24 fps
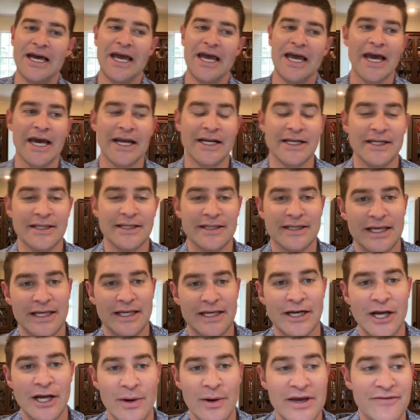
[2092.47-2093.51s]
And,
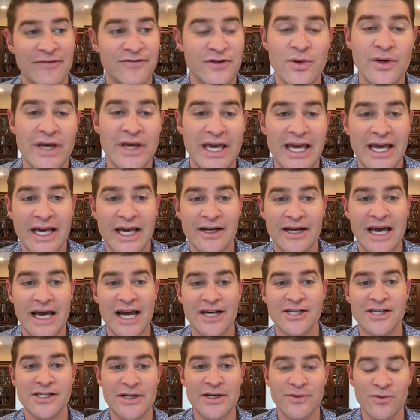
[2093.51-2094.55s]
if you can't
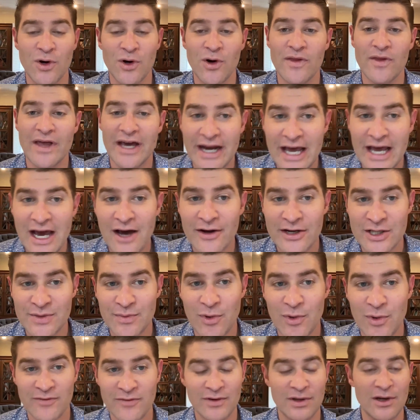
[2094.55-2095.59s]
actually roll that out as
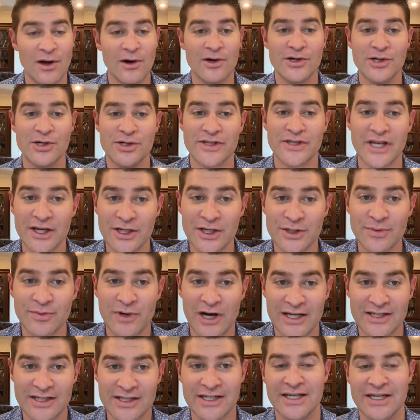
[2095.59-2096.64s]
part of a larger sales
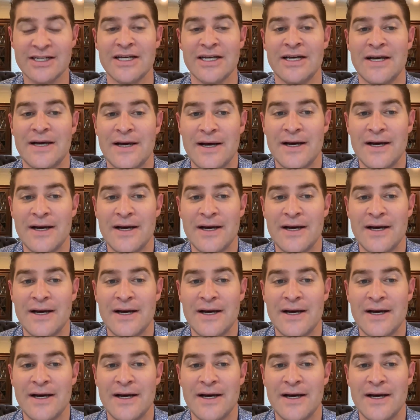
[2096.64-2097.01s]
process,